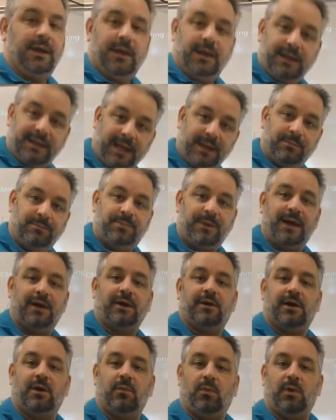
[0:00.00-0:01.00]
get
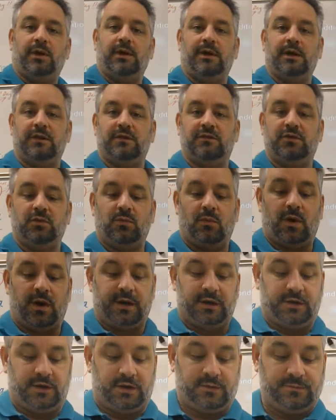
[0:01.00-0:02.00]
better at what it is you
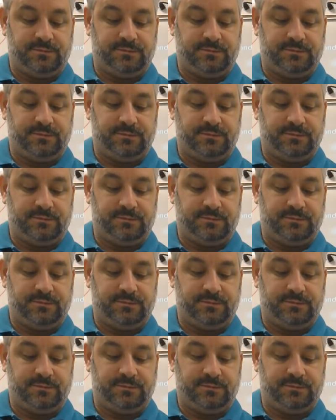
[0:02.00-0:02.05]
want to do.